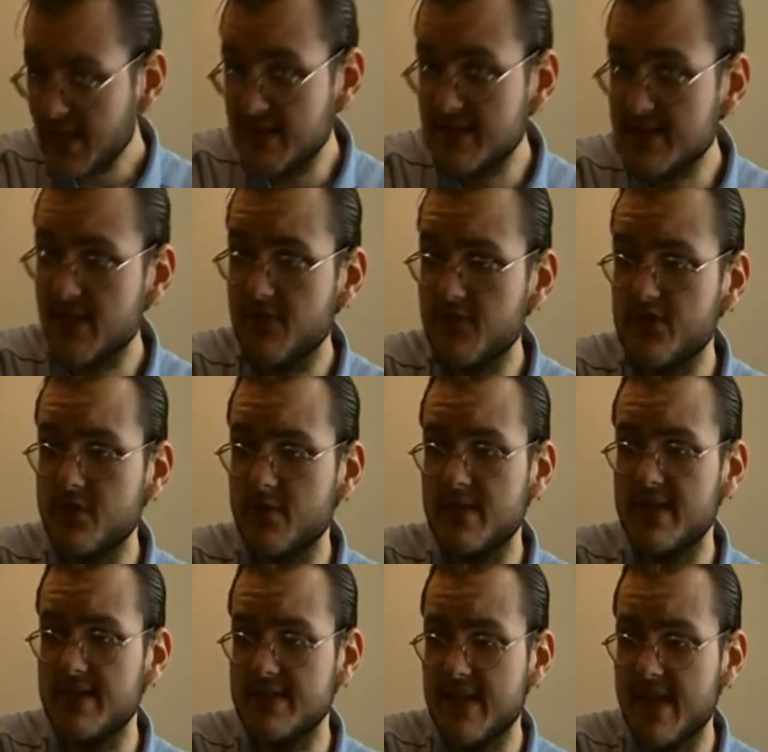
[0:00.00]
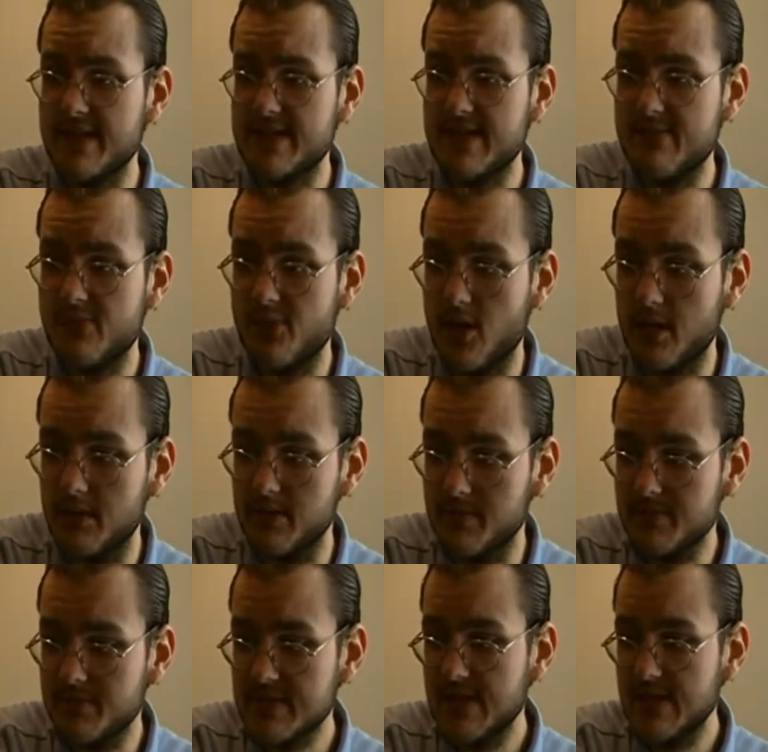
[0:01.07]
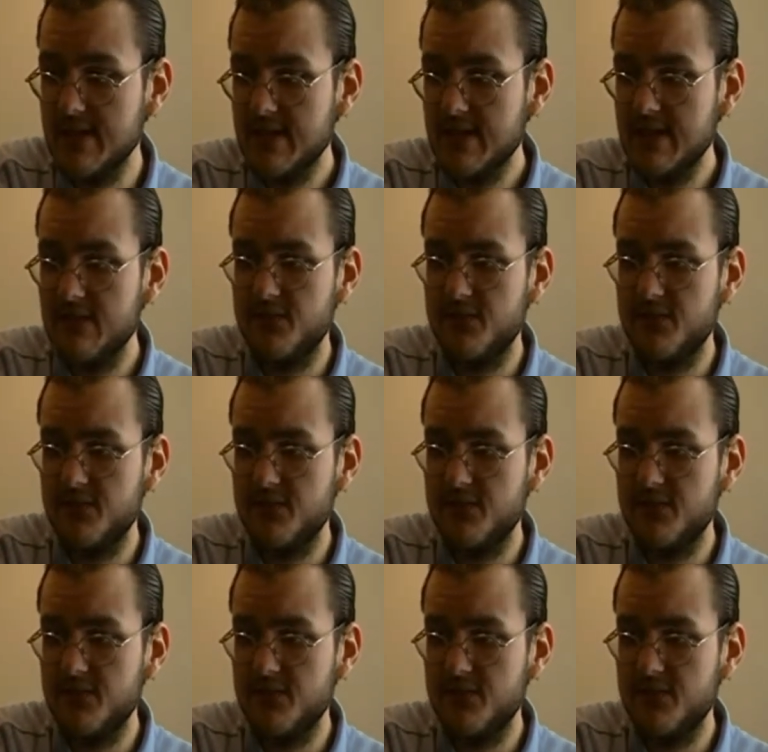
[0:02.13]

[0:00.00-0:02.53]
It suffers from the exact same problems.